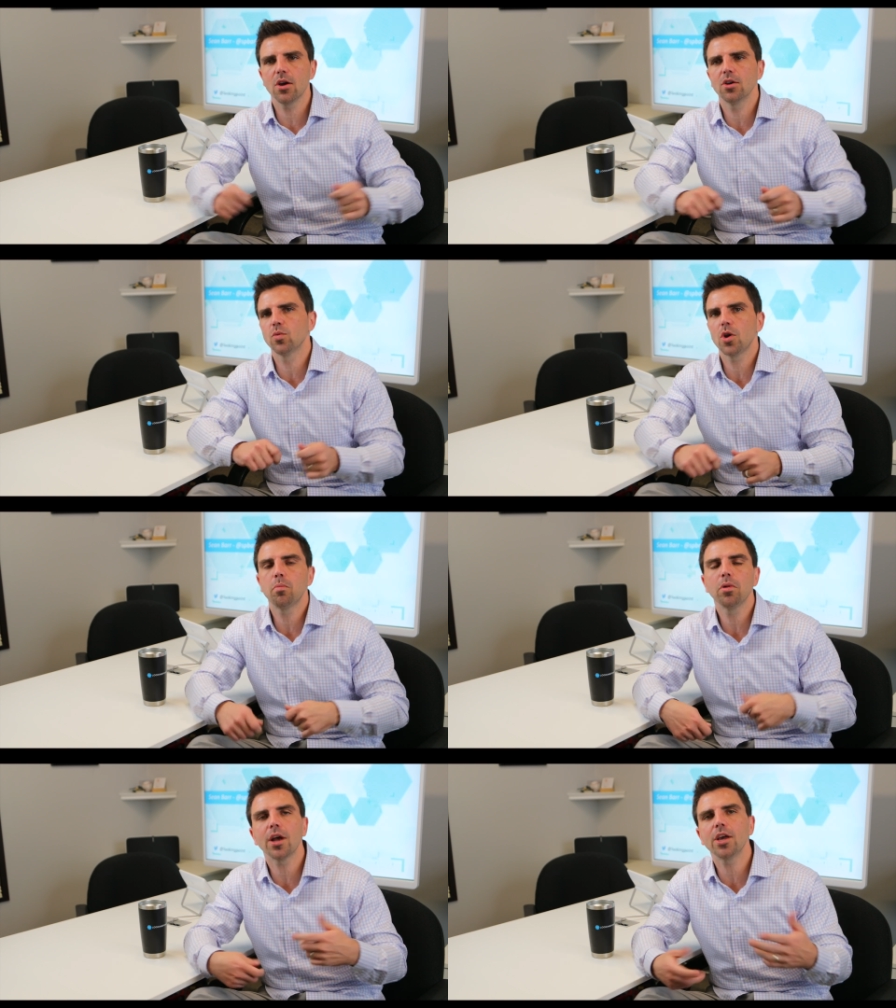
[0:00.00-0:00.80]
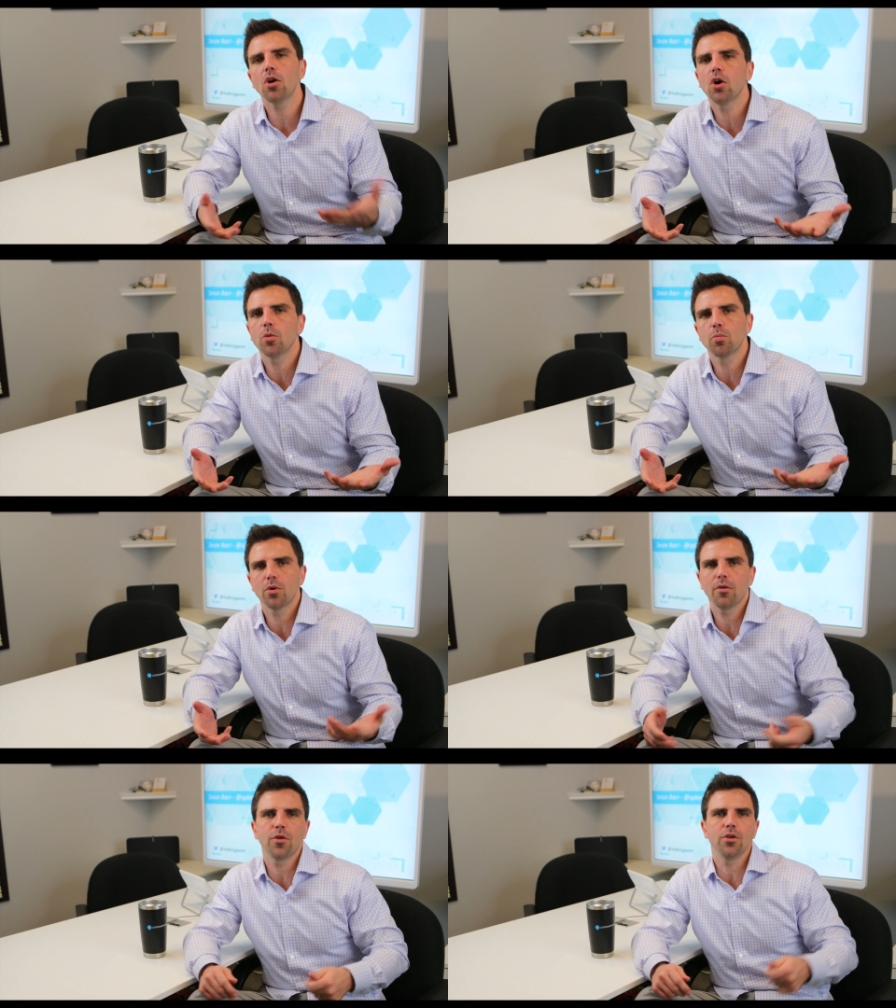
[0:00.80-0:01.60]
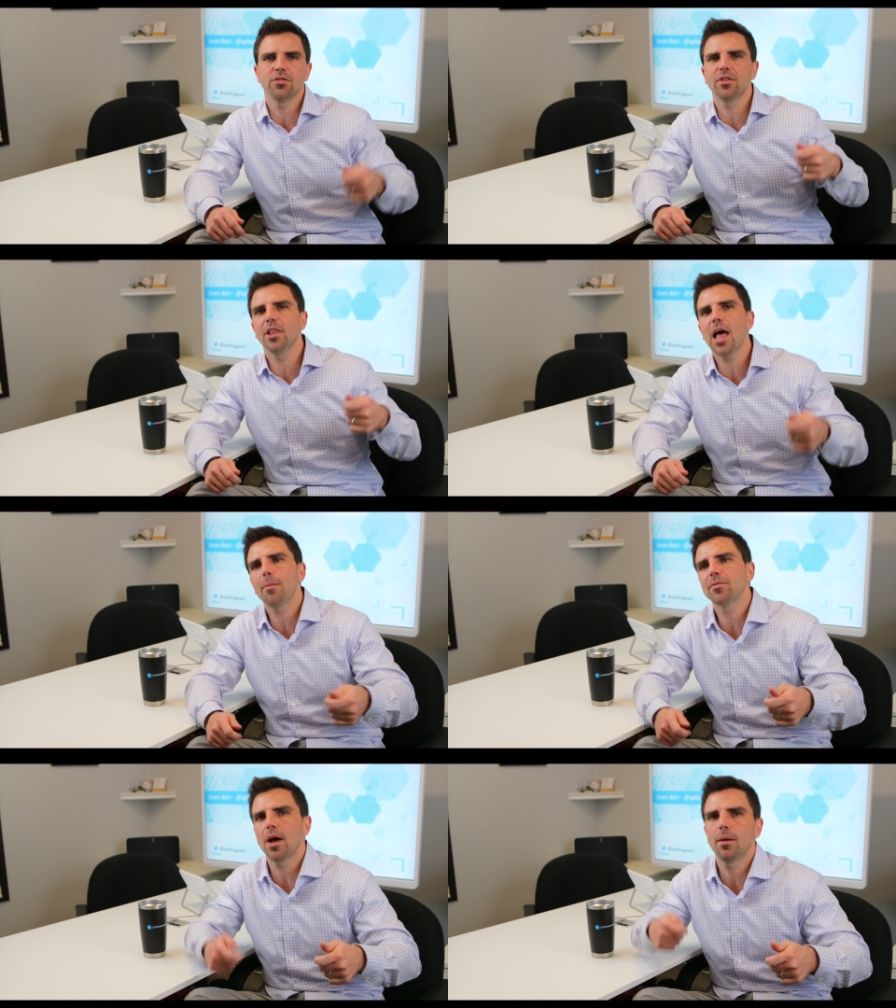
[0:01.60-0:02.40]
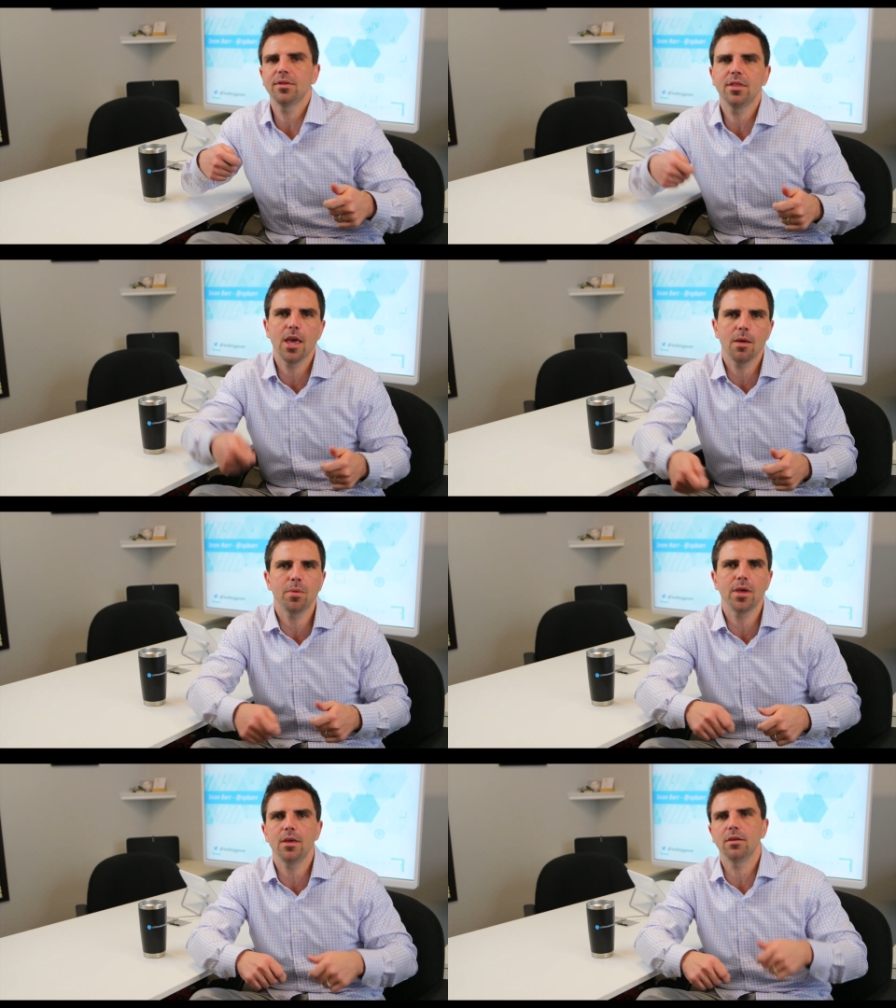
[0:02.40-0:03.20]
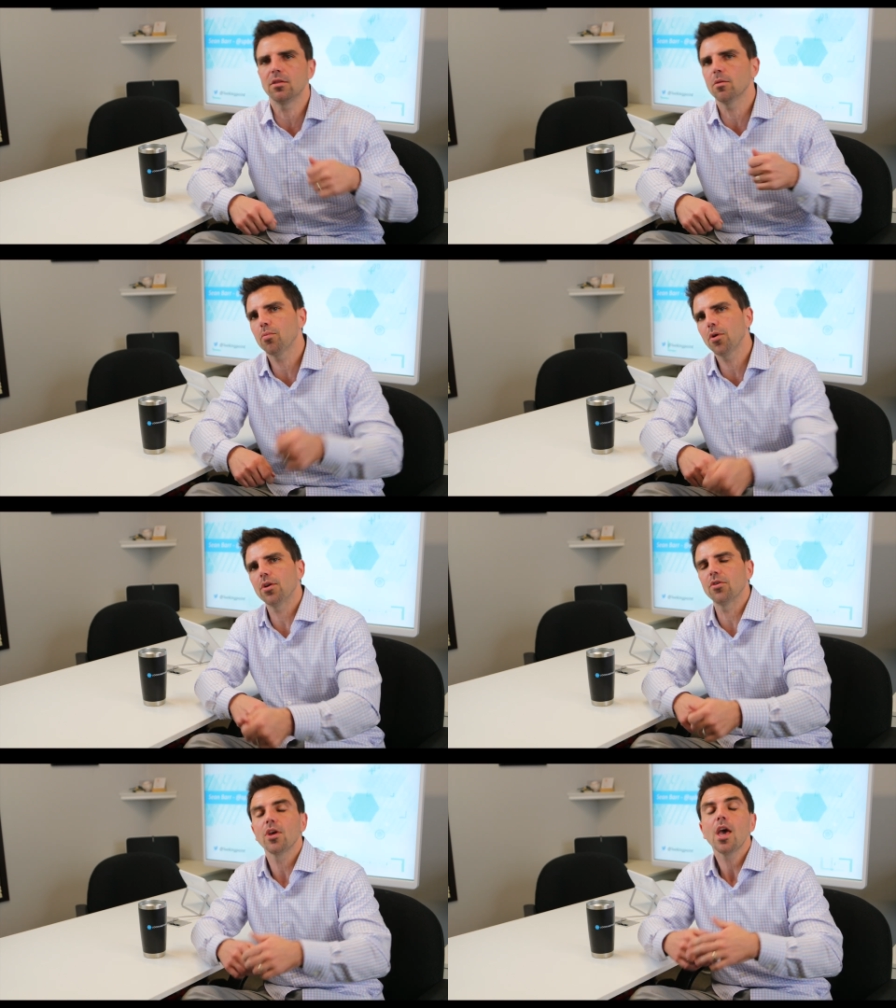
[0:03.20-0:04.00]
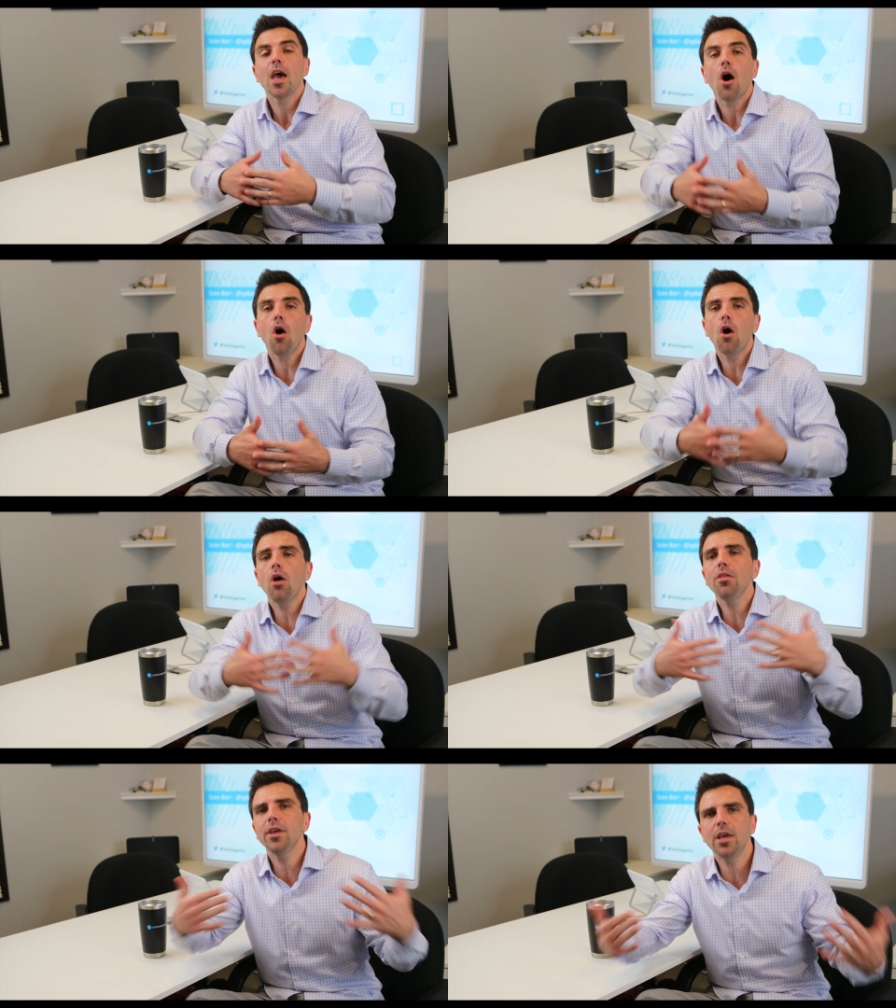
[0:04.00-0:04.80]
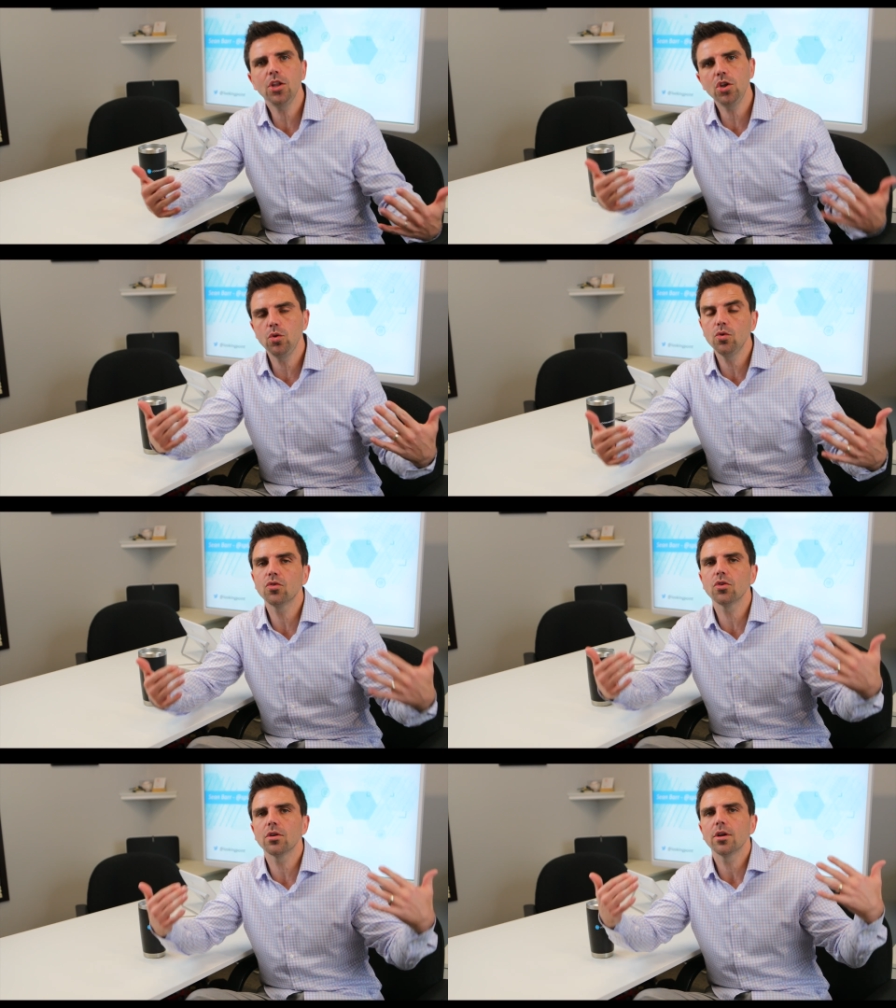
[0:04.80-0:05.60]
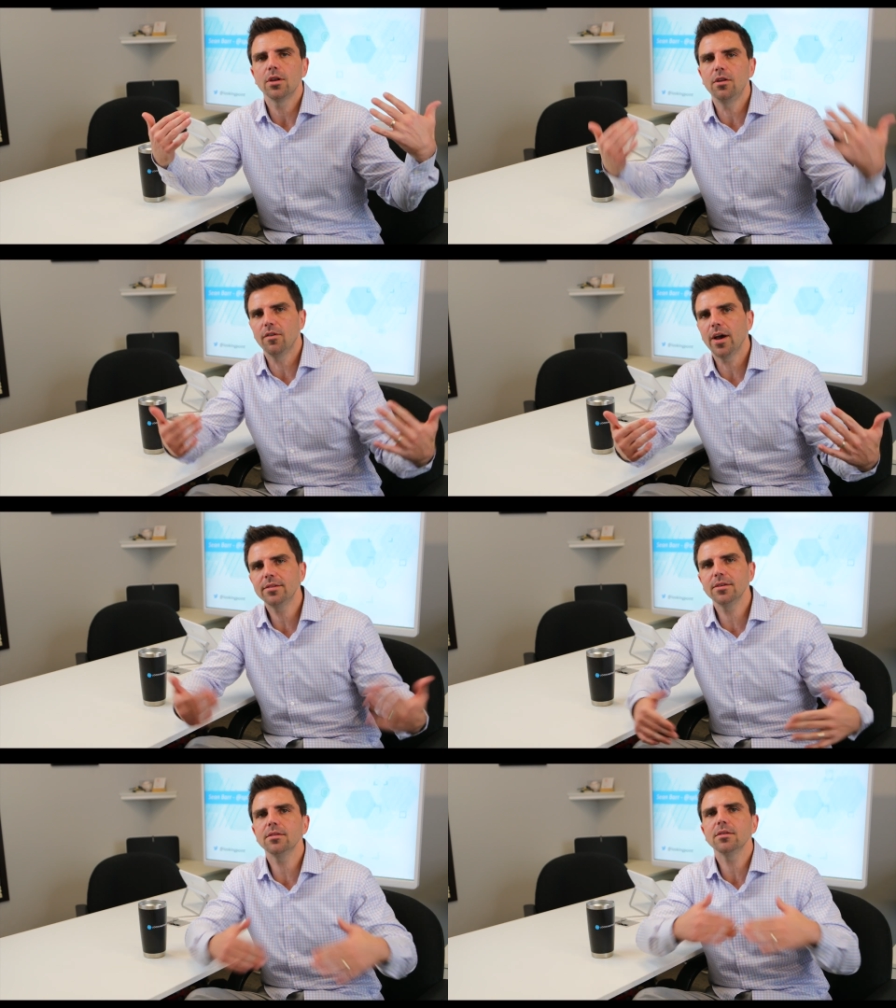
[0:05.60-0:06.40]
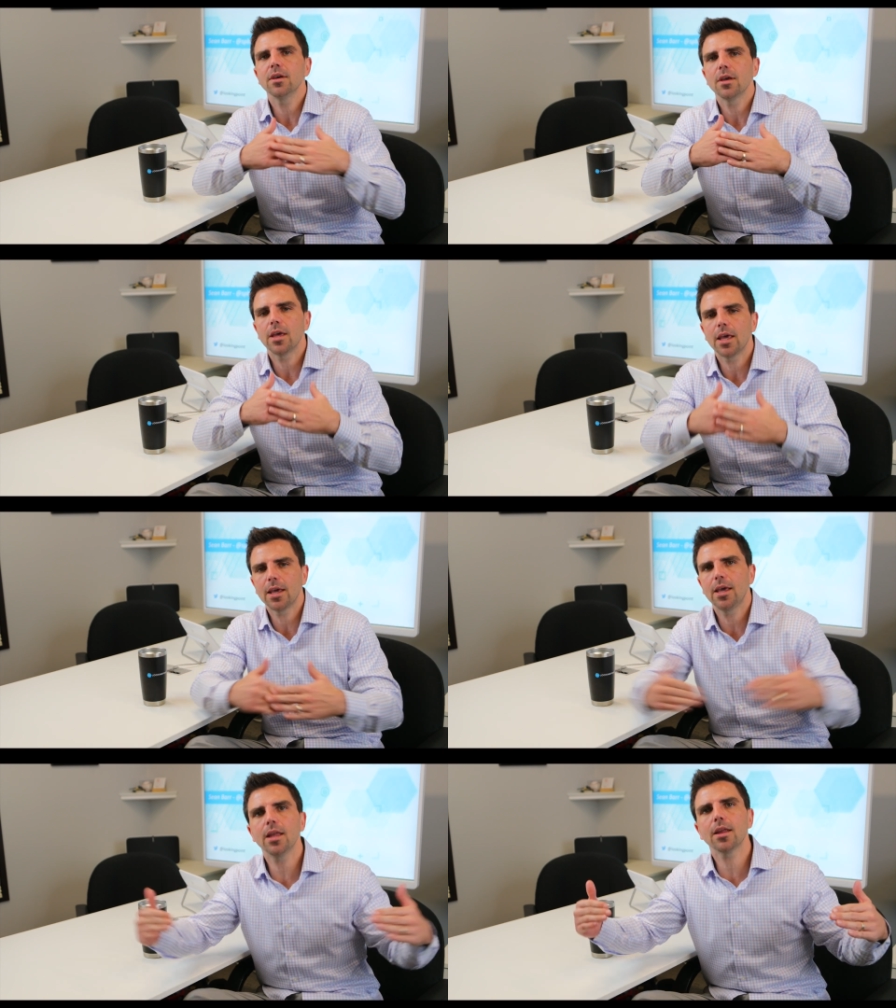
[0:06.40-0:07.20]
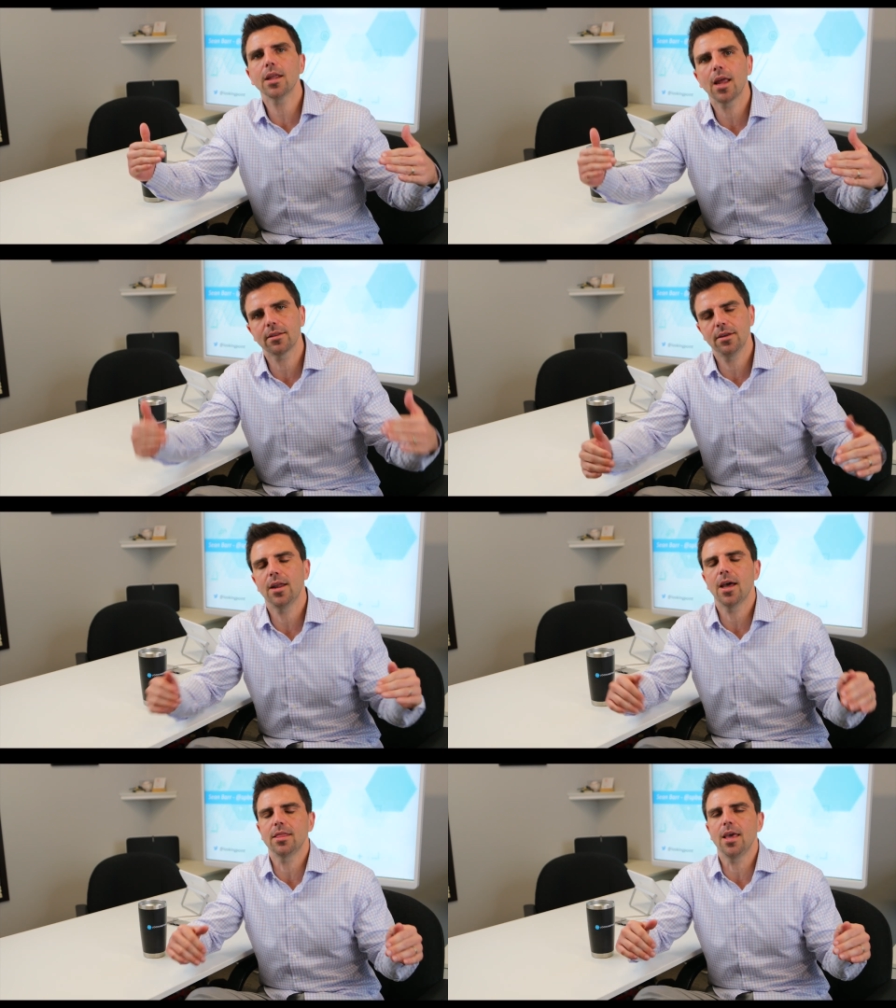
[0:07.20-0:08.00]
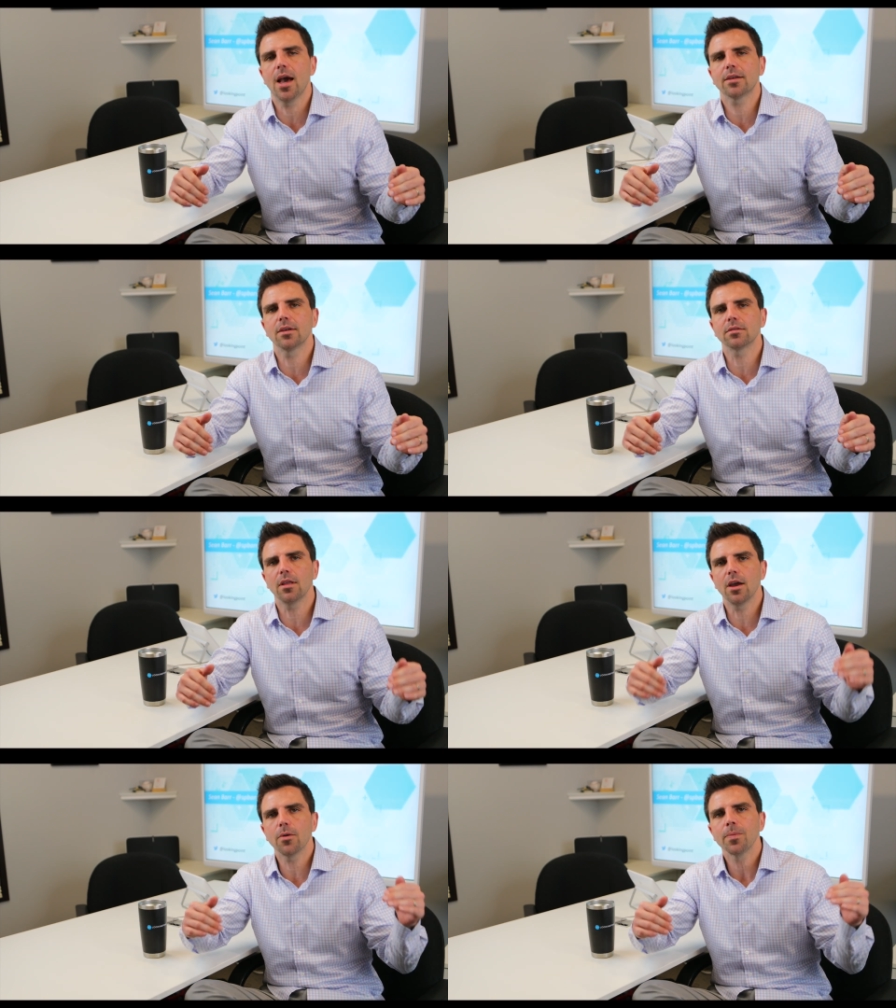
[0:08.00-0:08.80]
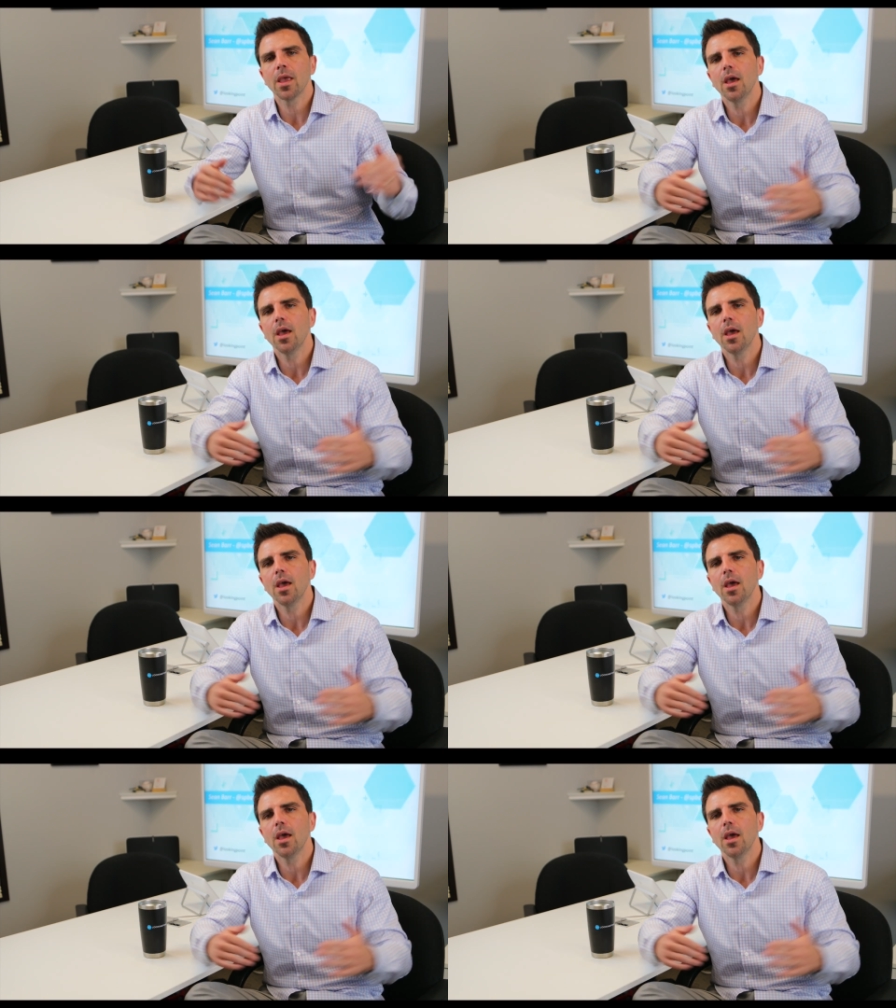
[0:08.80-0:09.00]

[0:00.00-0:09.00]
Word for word: is where you plug in all your peripherals, the laptops, the APs, the printers, all the end user devices get connected at the access layer.